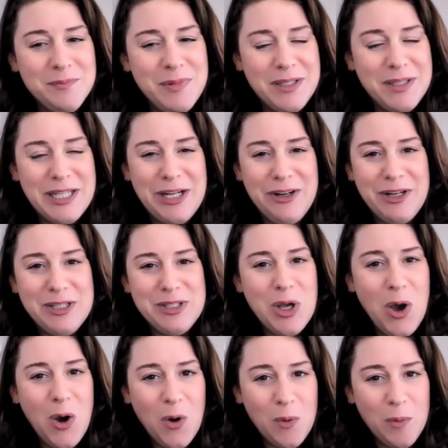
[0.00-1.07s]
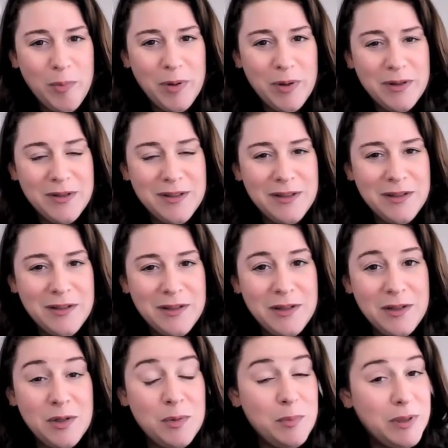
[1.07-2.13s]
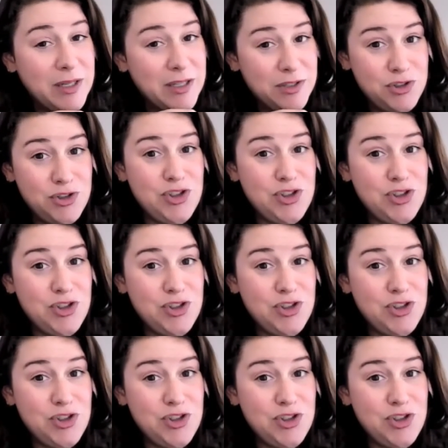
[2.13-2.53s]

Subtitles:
But there is hope because